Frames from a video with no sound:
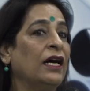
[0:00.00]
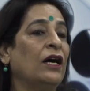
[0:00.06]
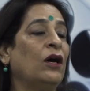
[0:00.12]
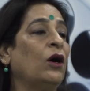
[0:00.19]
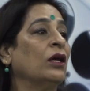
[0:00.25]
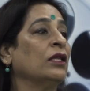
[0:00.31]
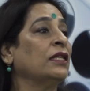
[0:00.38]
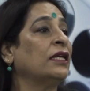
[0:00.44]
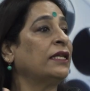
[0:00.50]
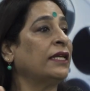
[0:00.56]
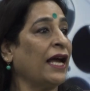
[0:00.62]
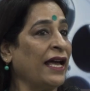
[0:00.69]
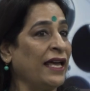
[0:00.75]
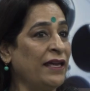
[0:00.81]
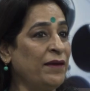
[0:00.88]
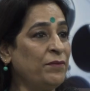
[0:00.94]
on the
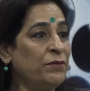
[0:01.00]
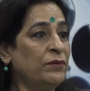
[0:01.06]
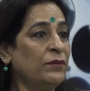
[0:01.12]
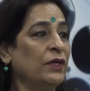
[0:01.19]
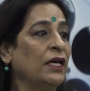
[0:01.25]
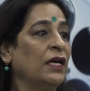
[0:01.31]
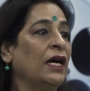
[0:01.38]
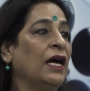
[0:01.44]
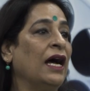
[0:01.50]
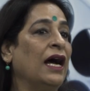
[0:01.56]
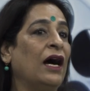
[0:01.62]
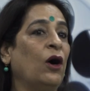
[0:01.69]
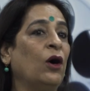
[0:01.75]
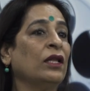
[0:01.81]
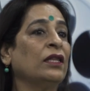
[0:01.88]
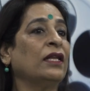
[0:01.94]
time,
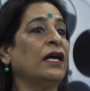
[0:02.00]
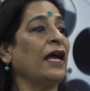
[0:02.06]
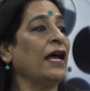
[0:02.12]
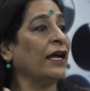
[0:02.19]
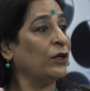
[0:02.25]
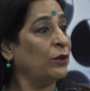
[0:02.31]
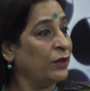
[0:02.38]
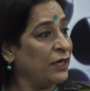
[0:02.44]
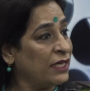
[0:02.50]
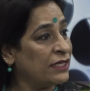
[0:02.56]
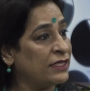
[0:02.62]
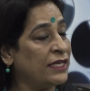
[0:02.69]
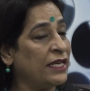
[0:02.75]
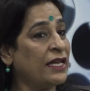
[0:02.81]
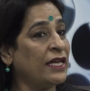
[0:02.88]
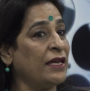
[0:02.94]
on the
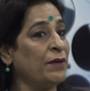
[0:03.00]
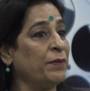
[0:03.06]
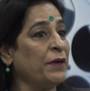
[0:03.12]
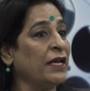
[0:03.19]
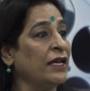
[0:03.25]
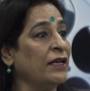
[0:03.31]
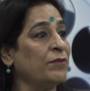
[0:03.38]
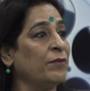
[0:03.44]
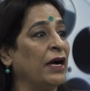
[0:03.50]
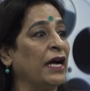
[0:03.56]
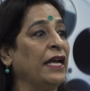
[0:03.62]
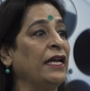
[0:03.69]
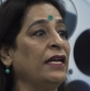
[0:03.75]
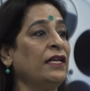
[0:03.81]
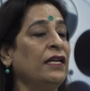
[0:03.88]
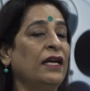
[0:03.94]
accuracy, keeping in
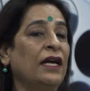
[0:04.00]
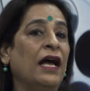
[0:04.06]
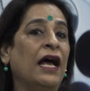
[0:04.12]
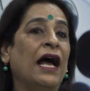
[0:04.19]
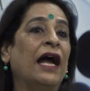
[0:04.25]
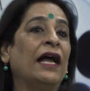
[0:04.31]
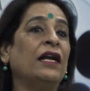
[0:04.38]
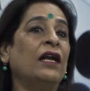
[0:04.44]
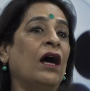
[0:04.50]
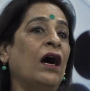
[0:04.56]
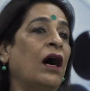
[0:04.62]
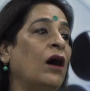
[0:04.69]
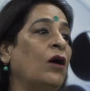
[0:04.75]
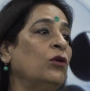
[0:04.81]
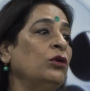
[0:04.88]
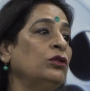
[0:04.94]
mind, and
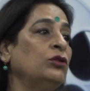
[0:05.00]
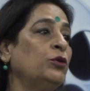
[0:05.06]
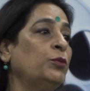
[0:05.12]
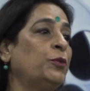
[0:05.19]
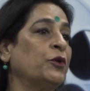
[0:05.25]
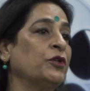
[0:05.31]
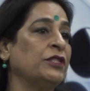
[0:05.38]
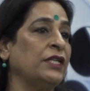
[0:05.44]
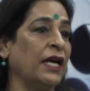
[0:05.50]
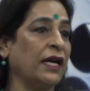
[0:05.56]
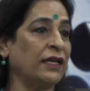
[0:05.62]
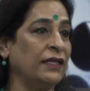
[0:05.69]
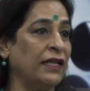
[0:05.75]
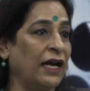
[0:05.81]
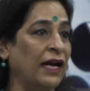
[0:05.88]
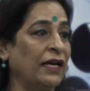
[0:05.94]
how you project
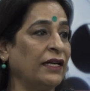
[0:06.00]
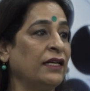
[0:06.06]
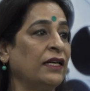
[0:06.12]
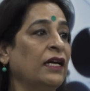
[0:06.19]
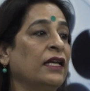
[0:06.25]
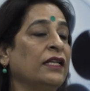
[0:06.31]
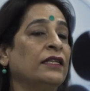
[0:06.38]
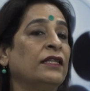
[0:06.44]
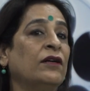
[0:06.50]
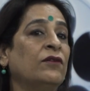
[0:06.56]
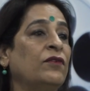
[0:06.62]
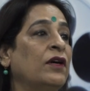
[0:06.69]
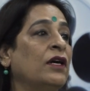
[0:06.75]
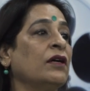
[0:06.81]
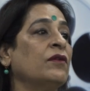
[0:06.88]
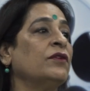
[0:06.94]
that. The
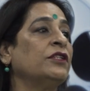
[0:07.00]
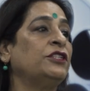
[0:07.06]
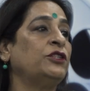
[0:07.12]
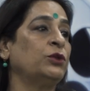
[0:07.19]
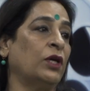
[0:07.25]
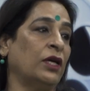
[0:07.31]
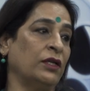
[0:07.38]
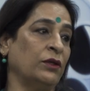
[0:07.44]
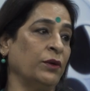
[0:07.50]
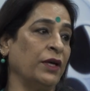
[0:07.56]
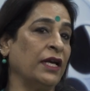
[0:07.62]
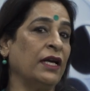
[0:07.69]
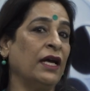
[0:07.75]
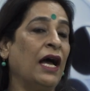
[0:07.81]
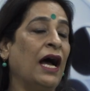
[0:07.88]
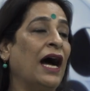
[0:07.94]
work which you are doing,
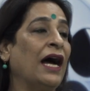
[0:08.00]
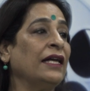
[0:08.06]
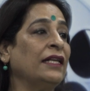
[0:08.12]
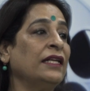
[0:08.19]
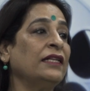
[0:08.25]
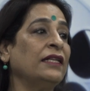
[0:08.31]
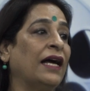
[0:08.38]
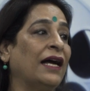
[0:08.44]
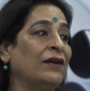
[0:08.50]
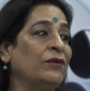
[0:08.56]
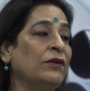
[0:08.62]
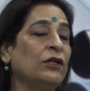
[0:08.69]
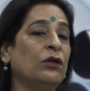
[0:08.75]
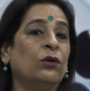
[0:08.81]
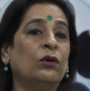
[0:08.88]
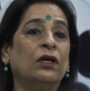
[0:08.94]
I think that will
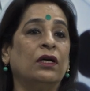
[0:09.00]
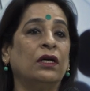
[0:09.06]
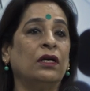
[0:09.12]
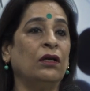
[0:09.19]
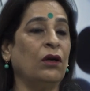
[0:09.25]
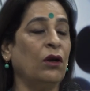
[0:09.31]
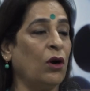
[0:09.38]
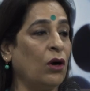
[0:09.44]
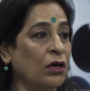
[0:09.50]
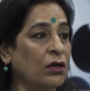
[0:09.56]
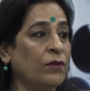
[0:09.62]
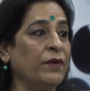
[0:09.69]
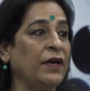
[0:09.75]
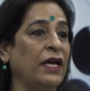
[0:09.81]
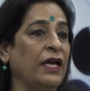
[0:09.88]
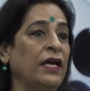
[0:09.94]
go a long
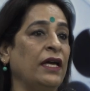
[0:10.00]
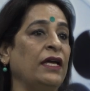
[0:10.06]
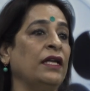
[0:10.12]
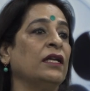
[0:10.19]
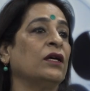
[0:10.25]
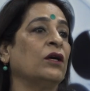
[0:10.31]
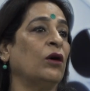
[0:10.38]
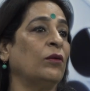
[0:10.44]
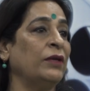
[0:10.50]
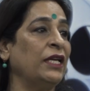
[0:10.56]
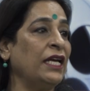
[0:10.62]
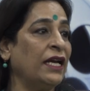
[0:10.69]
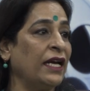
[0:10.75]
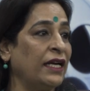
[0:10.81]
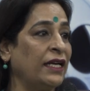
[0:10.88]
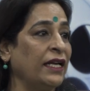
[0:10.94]
way in
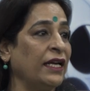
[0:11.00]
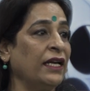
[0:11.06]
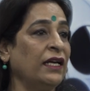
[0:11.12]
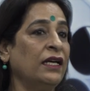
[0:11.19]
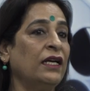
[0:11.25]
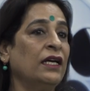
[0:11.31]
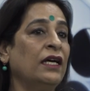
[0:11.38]
communicating